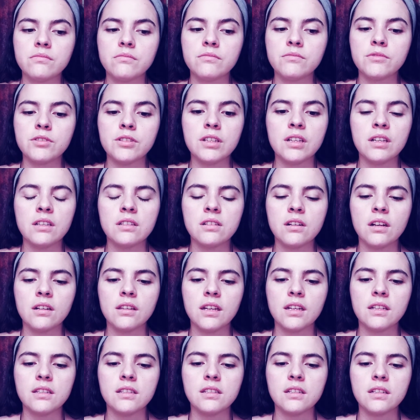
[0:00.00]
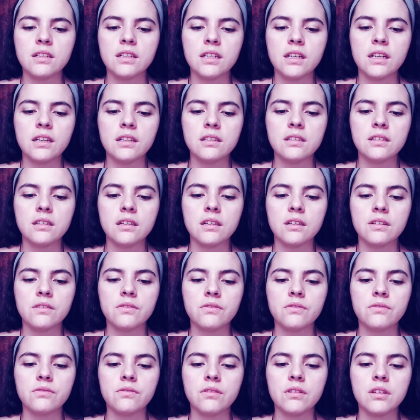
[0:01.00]
Really, it's not that serious.
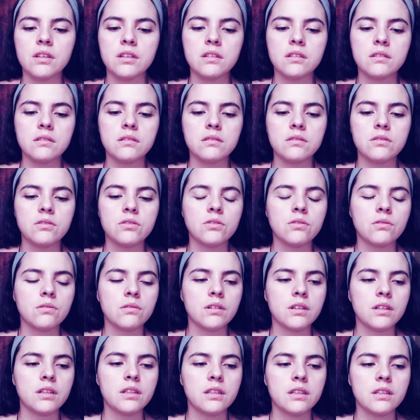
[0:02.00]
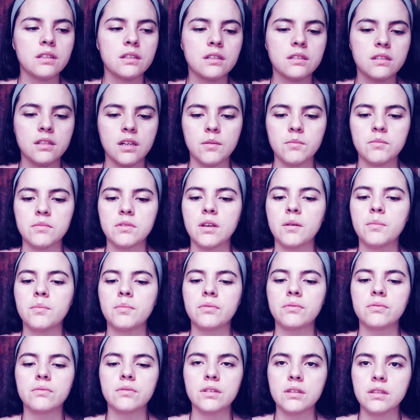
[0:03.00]
If the story that comes up
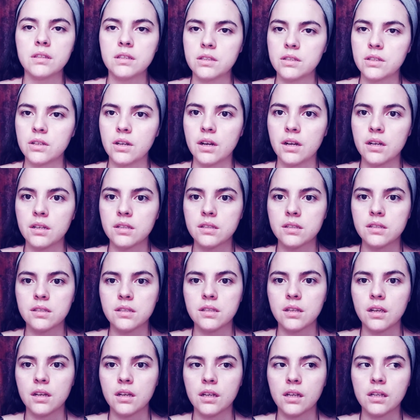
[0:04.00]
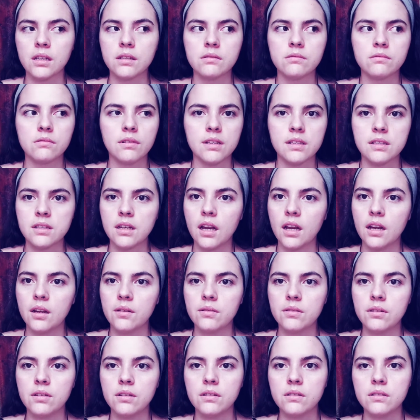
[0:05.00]
in these cards is not resonating
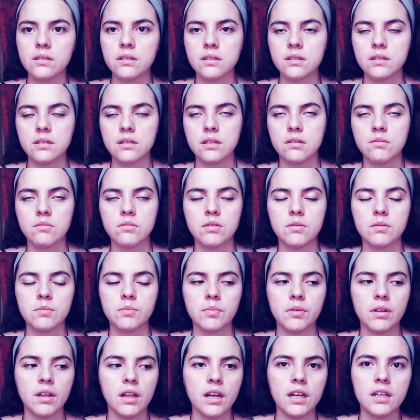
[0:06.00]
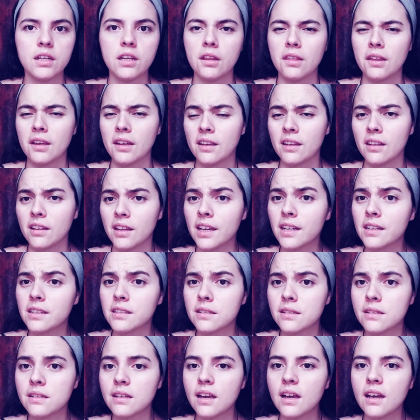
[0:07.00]
with you, it doesn't seem to apply, nothing
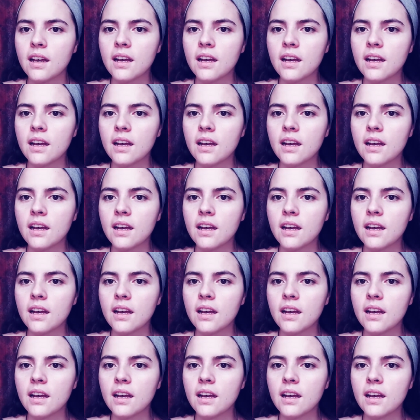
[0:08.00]
clicks.